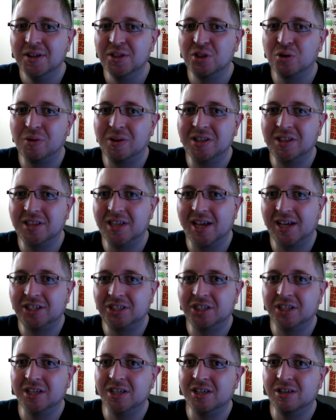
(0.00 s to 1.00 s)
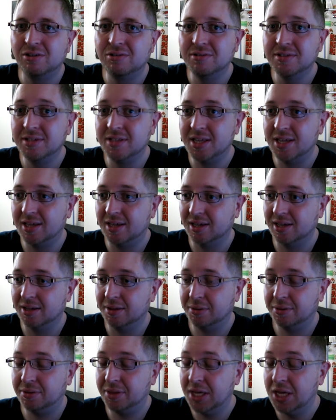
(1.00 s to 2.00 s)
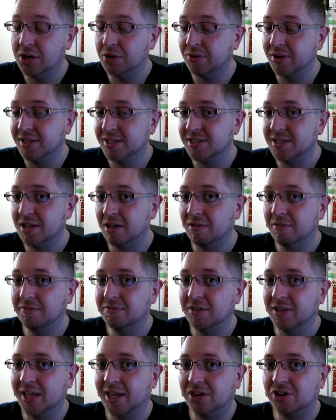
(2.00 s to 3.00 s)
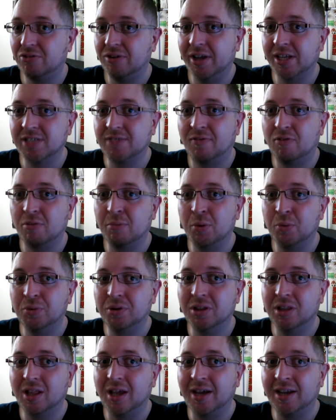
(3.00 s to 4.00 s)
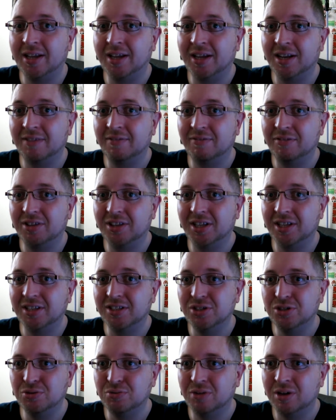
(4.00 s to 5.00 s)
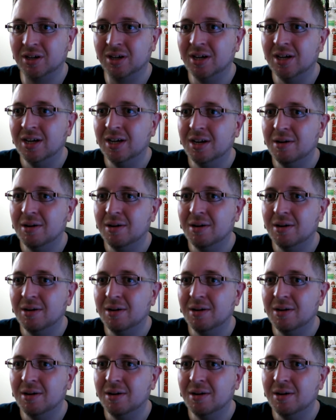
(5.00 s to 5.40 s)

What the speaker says: the way that they actually use the theater itself to like transform it with lighting and everything to